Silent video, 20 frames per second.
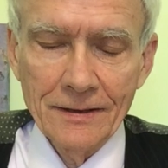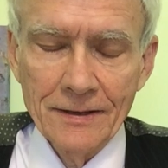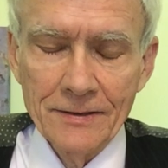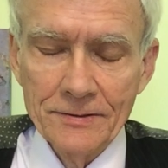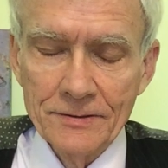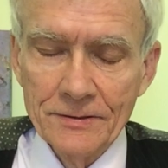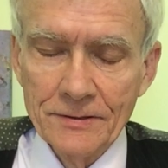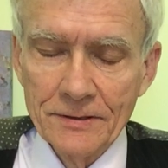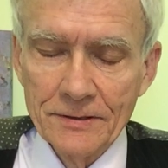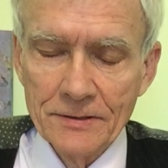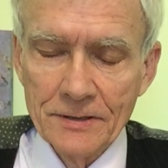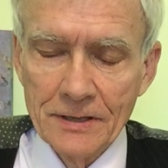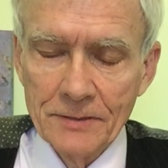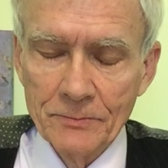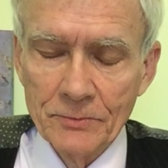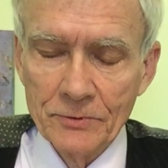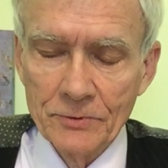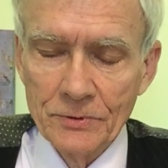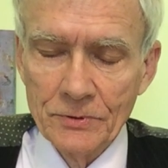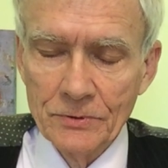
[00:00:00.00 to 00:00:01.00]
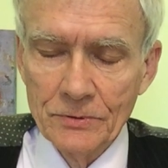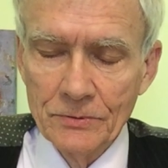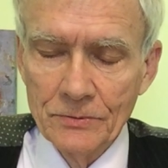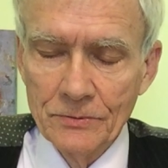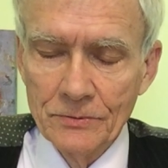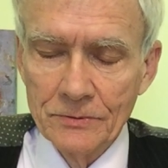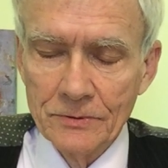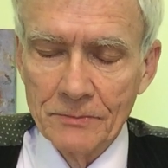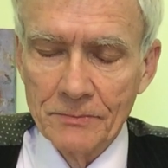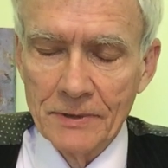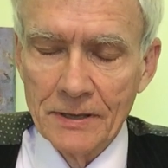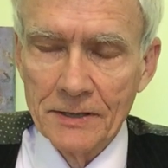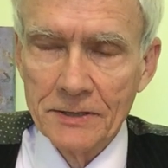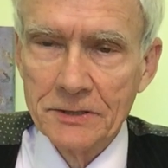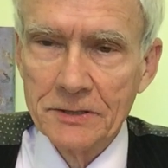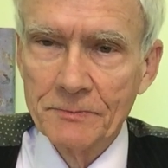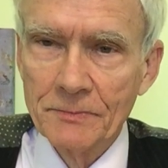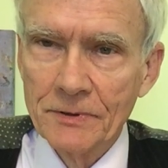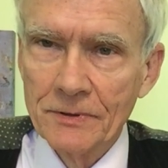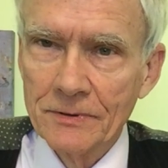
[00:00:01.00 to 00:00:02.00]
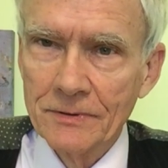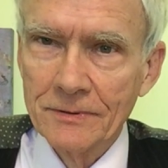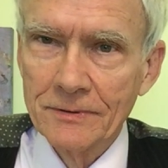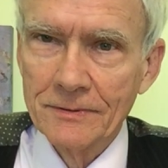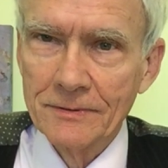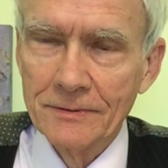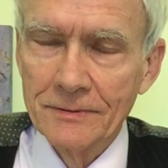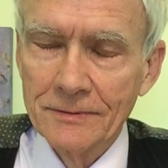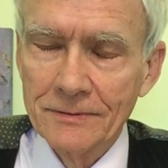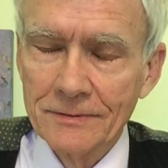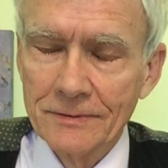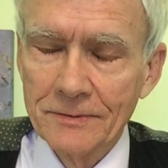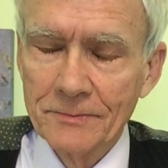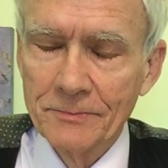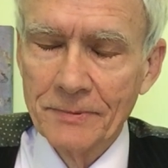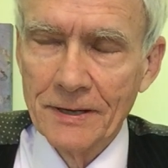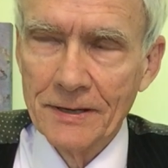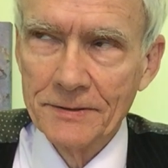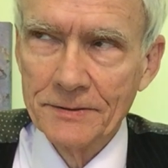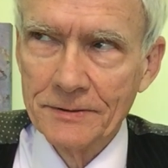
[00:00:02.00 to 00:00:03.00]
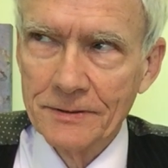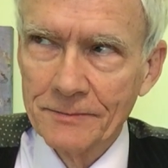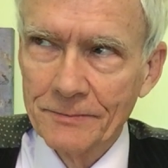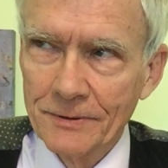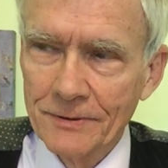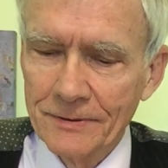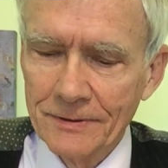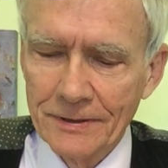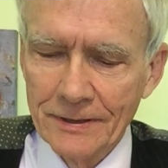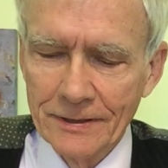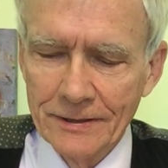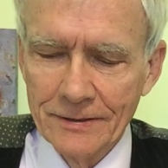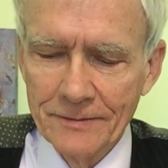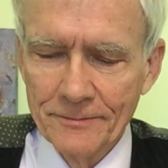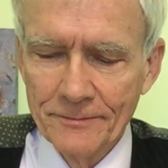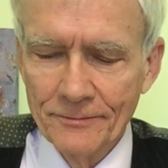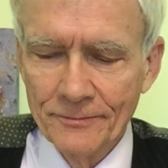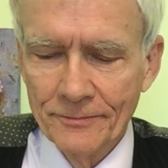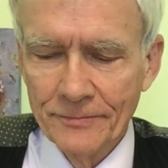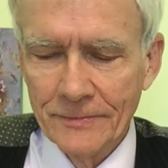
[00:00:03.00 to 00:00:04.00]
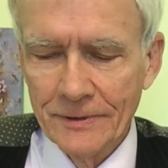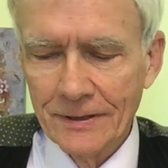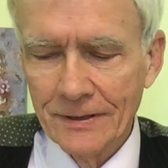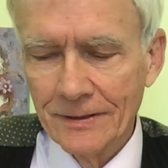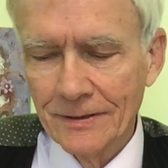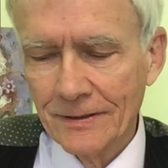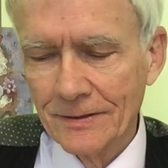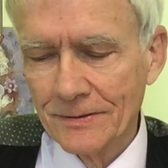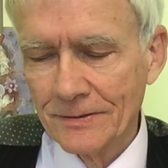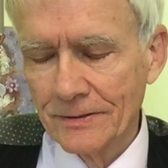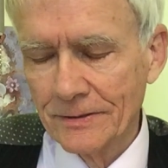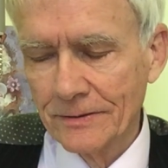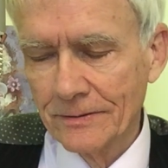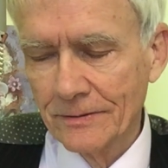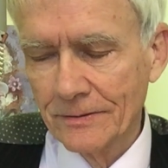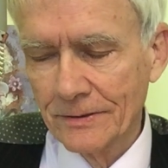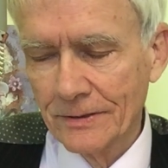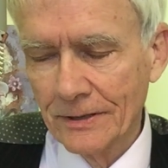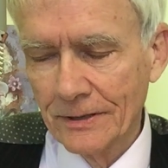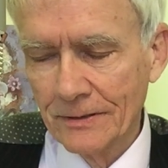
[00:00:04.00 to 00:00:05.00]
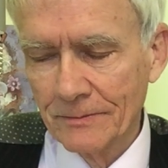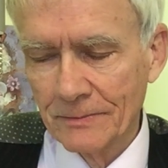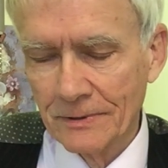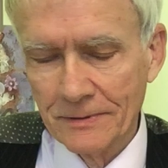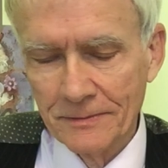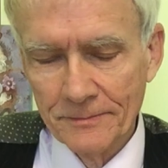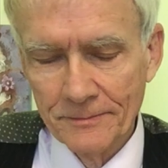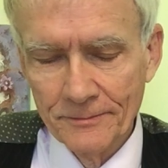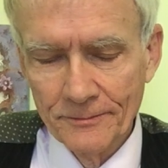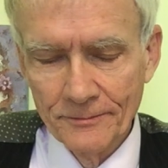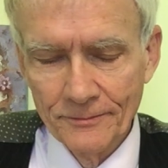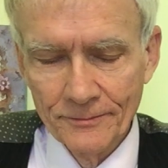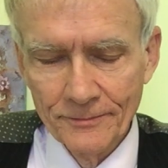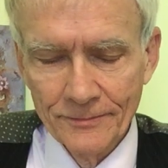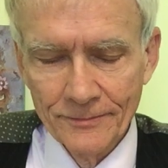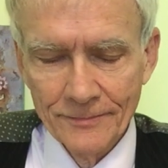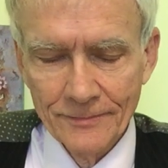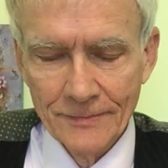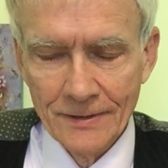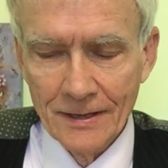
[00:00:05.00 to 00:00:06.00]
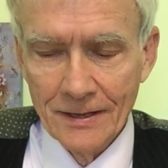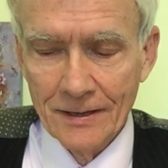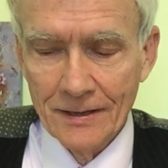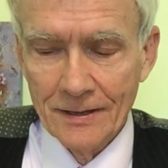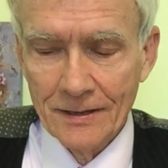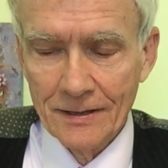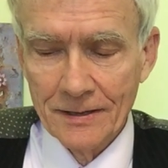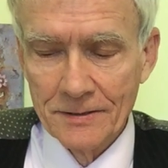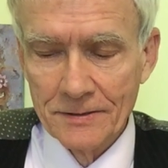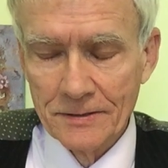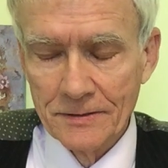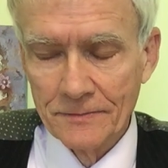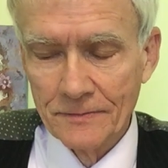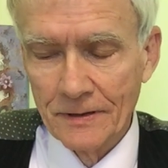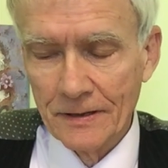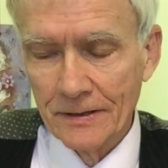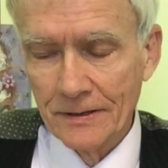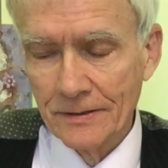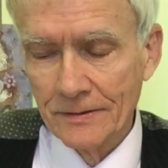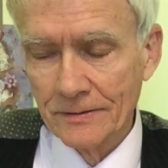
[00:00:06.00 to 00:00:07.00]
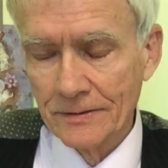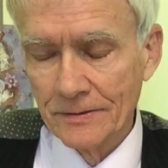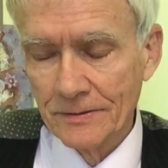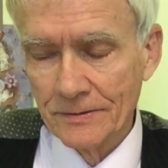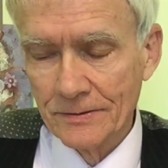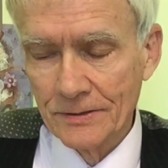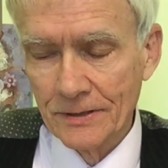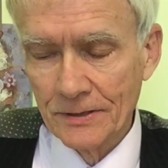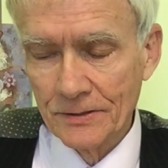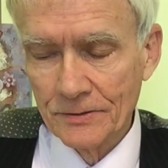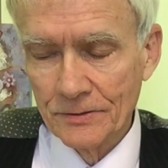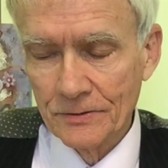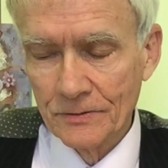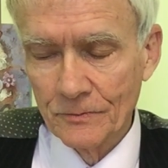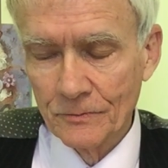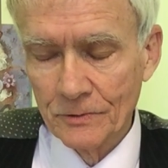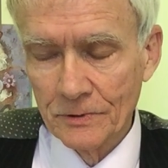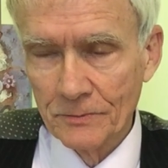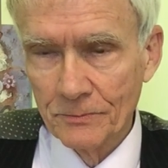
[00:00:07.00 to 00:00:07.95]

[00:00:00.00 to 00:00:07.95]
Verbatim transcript: As an example two, the basketball, the basketball game is entertainment as defined in section